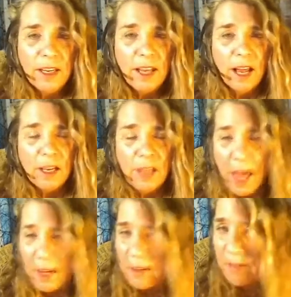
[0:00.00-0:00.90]
a
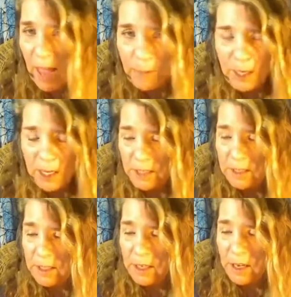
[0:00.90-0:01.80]
lot of
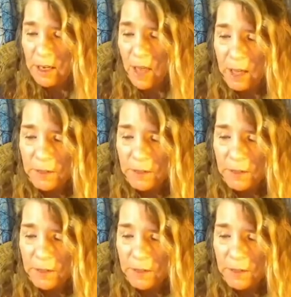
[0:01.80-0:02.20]
happiness and a lot of